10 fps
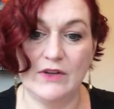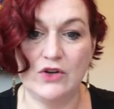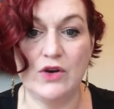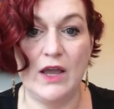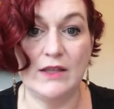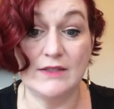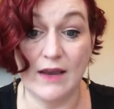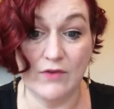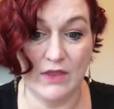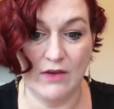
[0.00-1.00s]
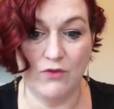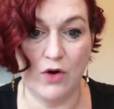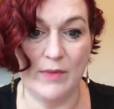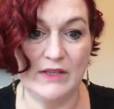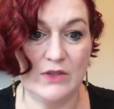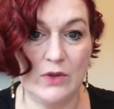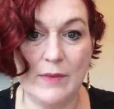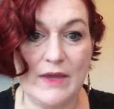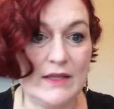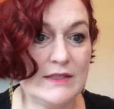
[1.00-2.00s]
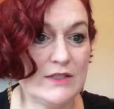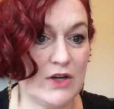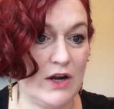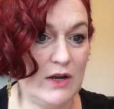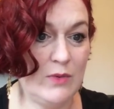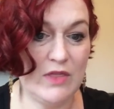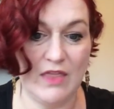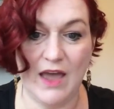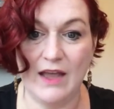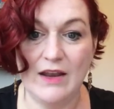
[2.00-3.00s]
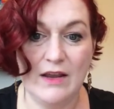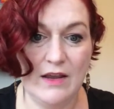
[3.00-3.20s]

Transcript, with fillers: It creates everything for me. So let me get started with that.